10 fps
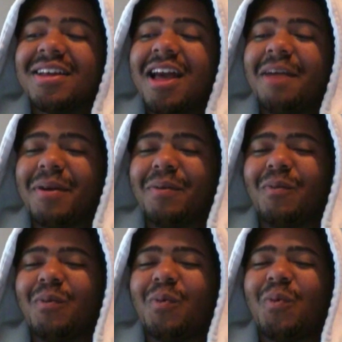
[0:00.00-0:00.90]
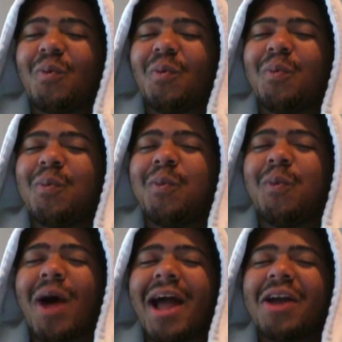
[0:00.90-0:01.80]
I mean,
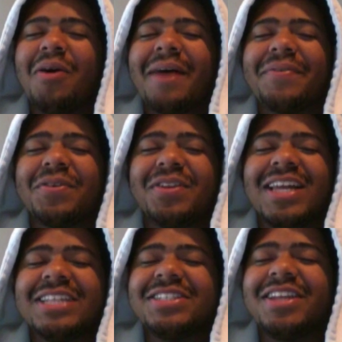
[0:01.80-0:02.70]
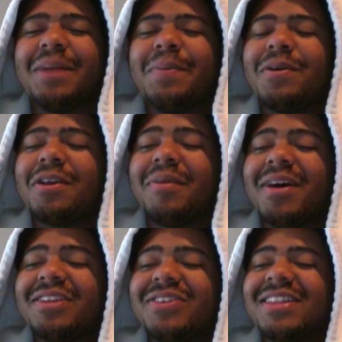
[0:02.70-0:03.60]
why go after a legendary
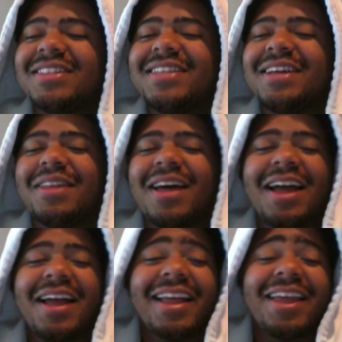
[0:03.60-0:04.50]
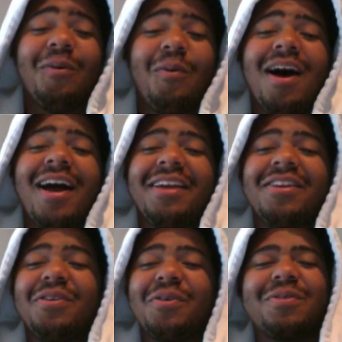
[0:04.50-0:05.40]
Pokemon and try to sell them? I get why,
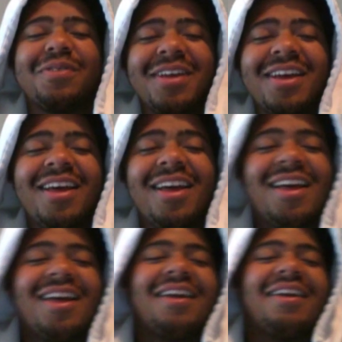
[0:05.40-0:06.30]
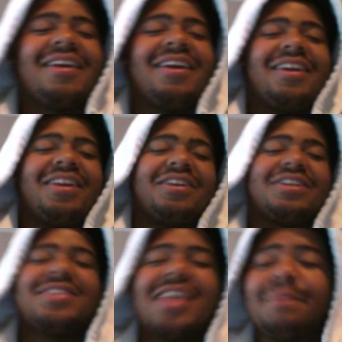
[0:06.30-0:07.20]

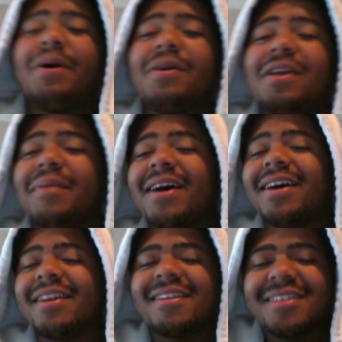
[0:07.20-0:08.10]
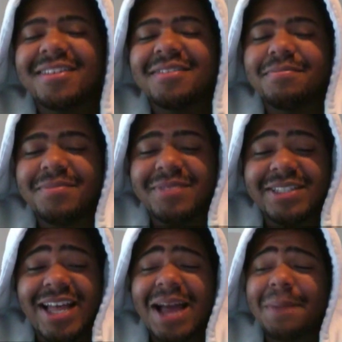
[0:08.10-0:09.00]
you're selling Pokemon
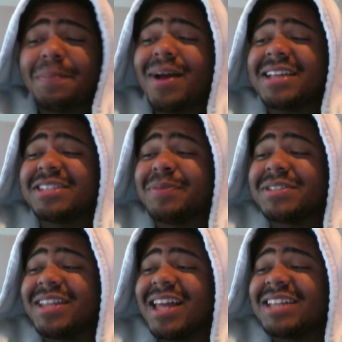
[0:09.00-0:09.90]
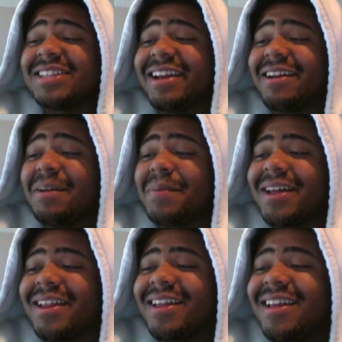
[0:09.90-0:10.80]
high price, especially legendary,
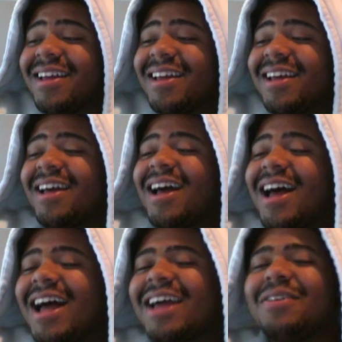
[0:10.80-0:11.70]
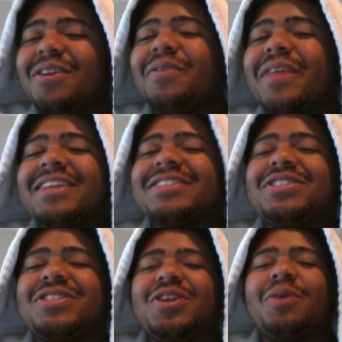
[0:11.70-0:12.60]
but I don't know, they just
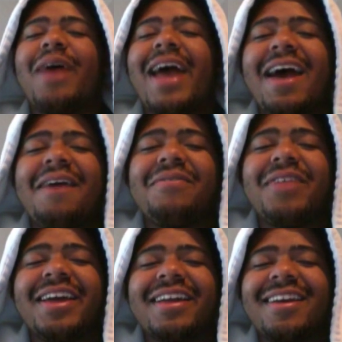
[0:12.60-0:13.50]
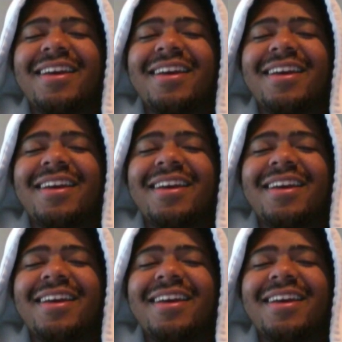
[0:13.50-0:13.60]
don't have they